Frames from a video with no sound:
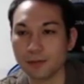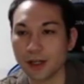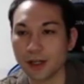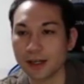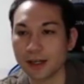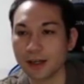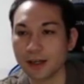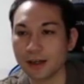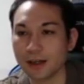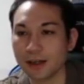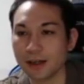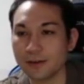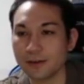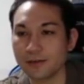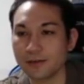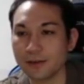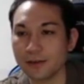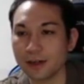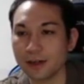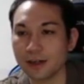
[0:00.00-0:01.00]
Black can kind
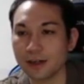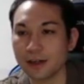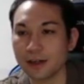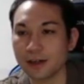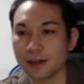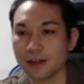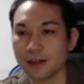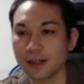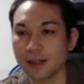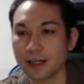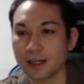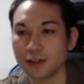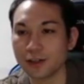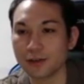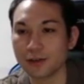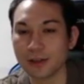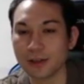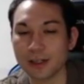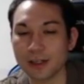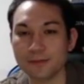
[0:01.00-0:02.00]
of
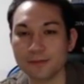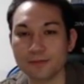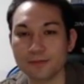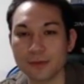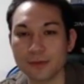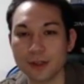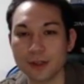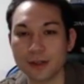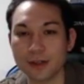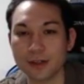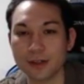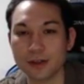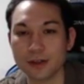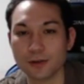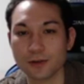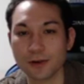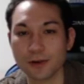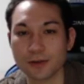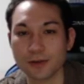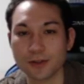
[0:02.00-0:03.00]
naturally
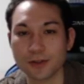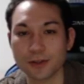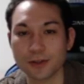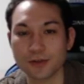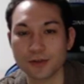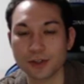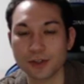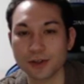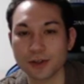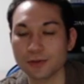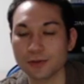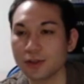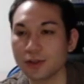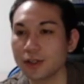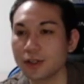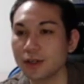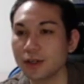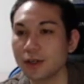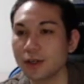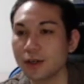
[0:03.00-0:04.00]
surround the two
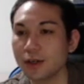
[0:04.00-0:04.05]
stones.